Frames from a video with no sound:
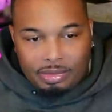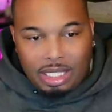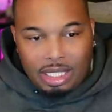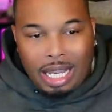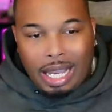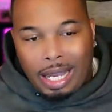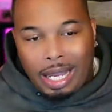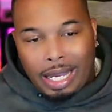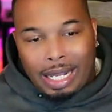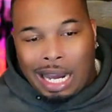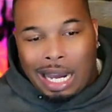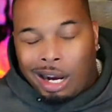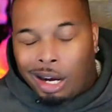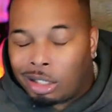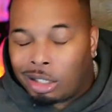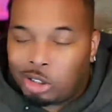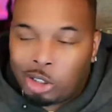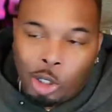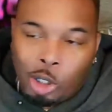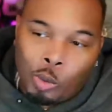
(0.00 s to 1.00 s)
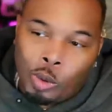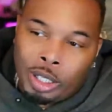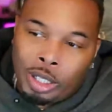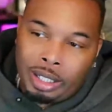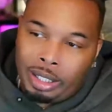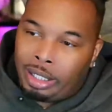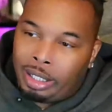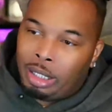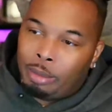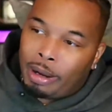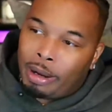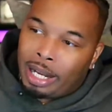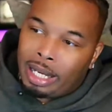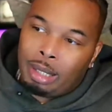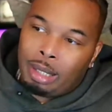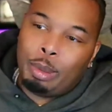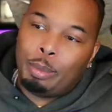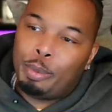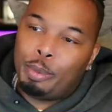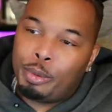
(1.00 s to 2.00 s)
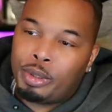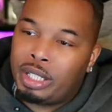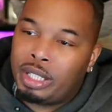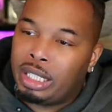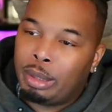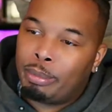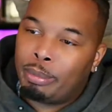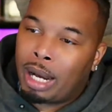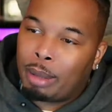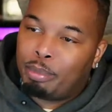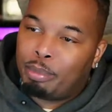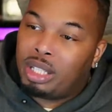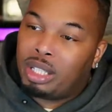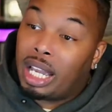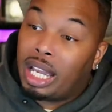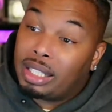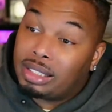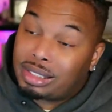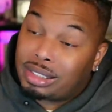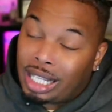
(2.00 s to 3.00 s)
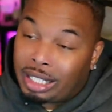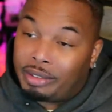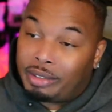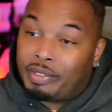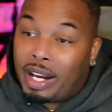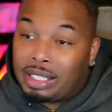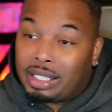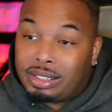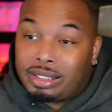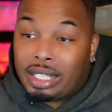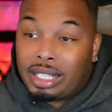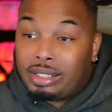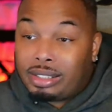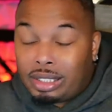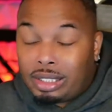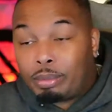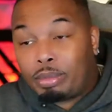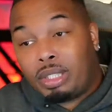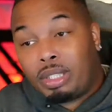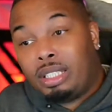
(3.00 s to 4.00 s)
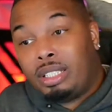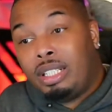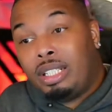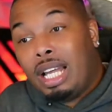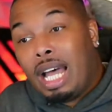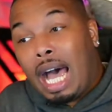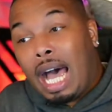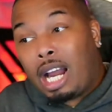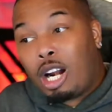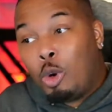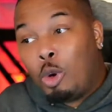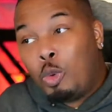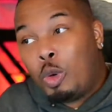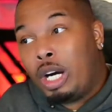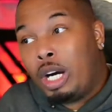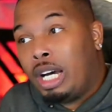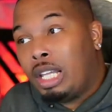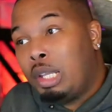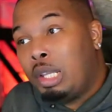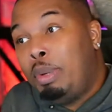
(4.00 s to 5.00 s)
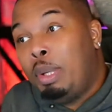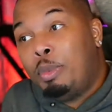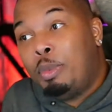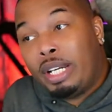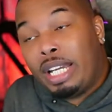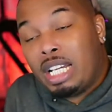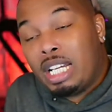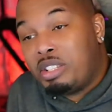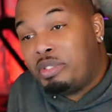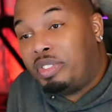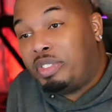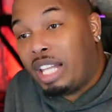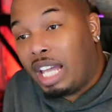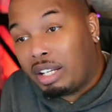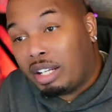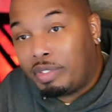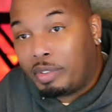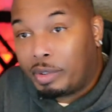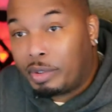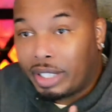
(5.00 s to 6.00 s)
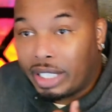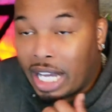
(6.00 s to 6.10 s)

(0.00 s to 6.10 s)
And I also don't want anybody to be pulled into my BS. Like, if I say something, I don't want other people catching flack for it.